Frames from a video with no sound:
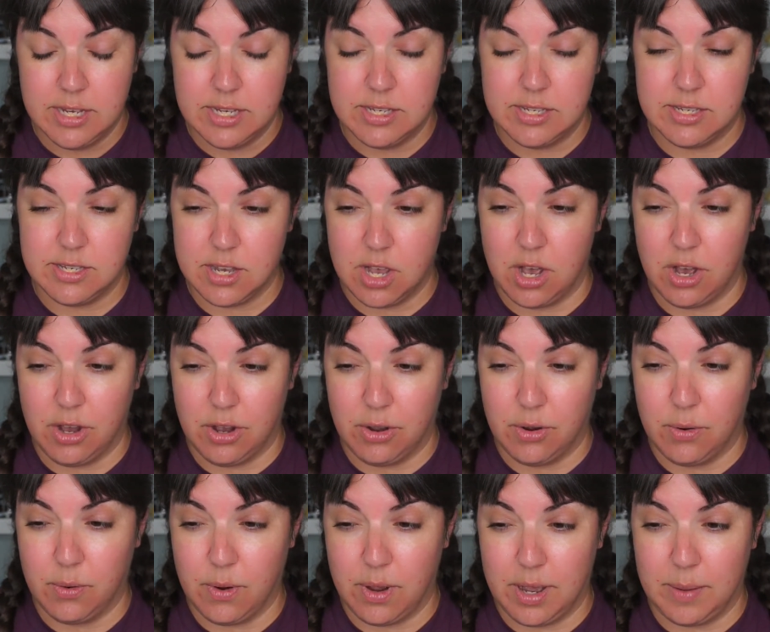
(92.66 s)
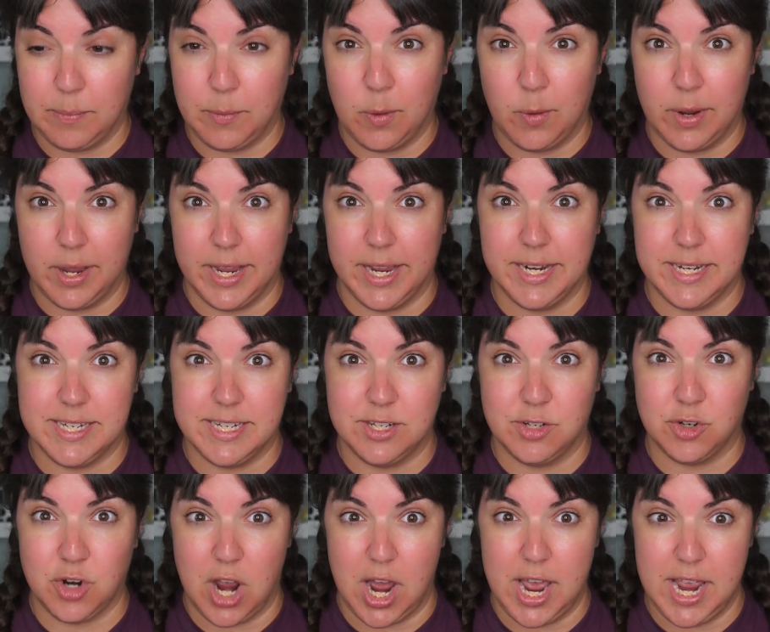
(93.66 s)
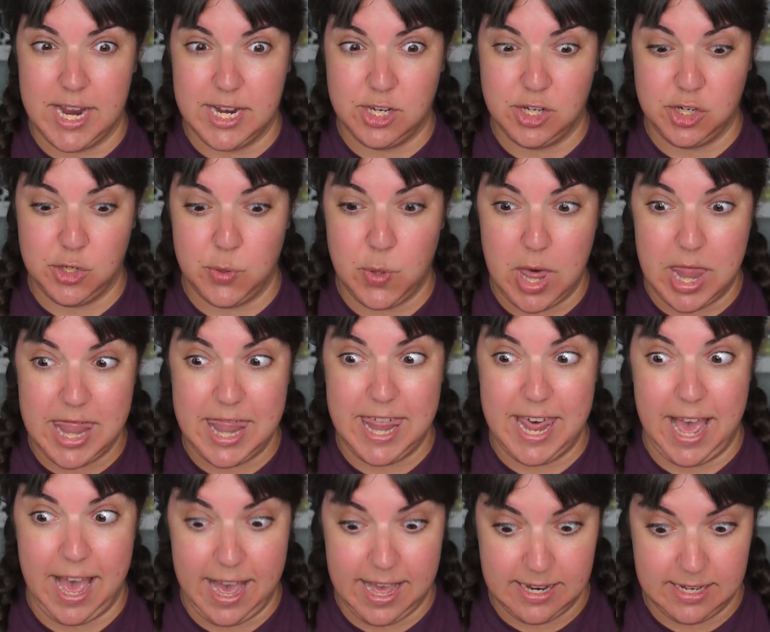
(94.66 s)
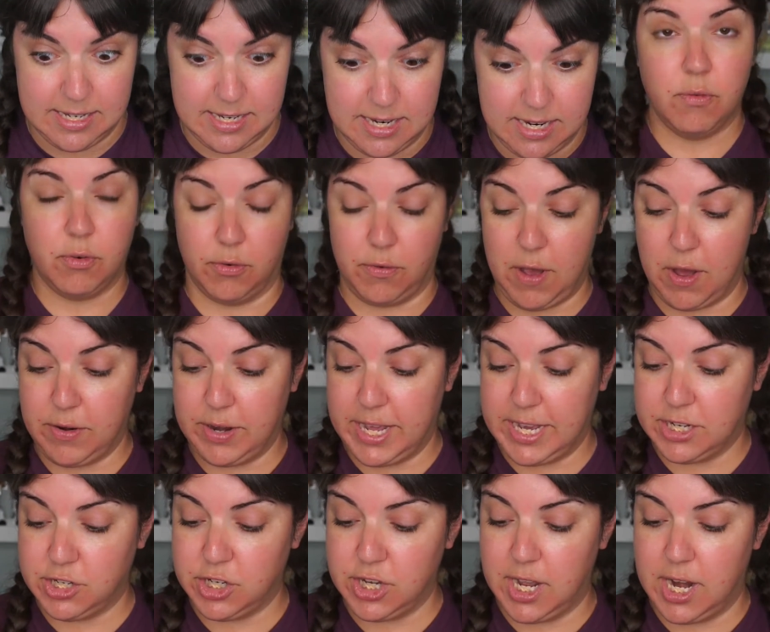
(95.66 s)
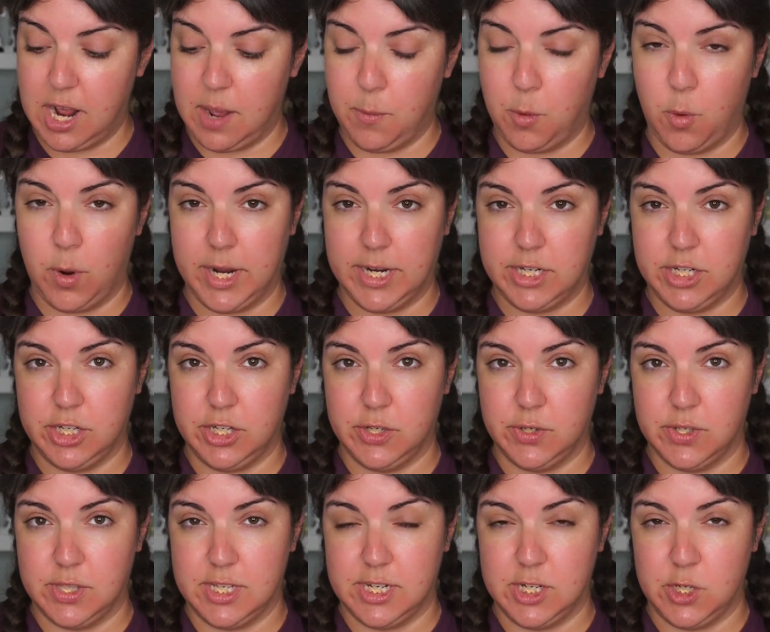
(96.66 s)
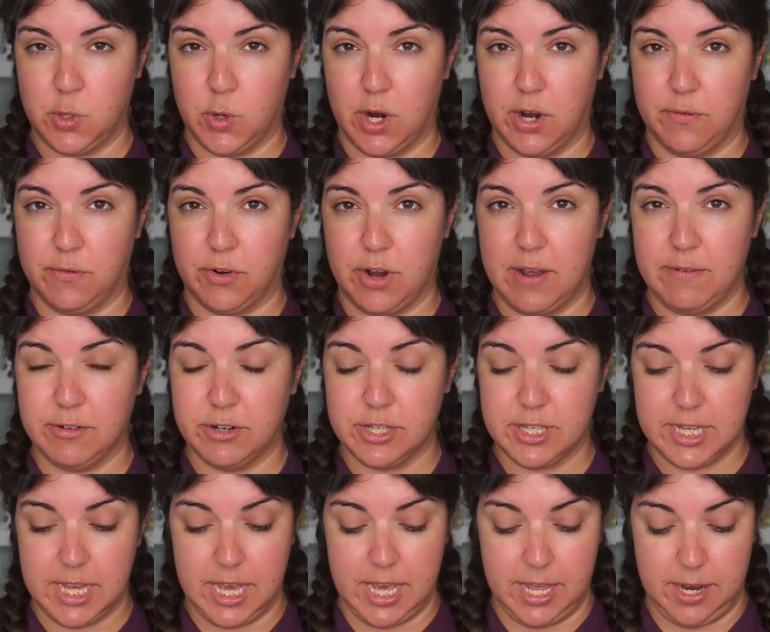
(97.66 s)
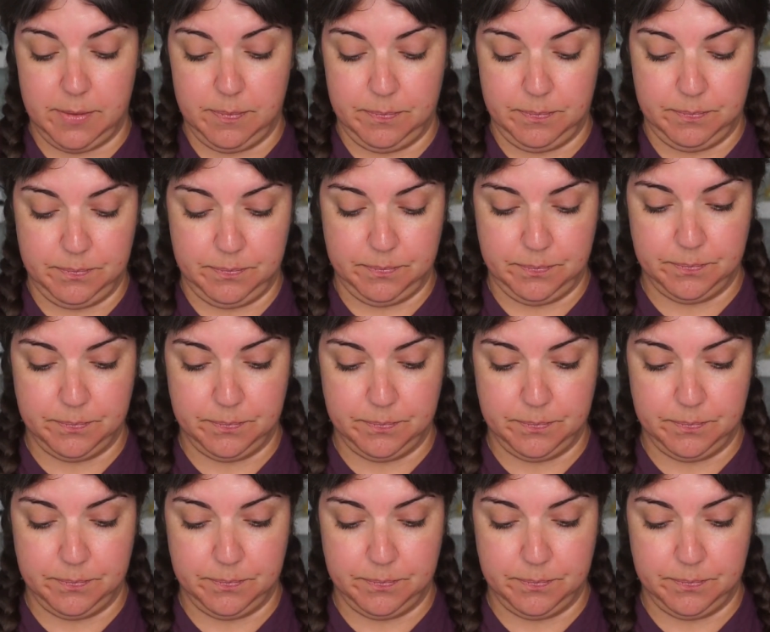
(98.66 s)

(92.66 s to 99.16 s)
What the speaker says: So I'm going to try and do that. For foundation, I'm going to use the Dior ForeverSkin.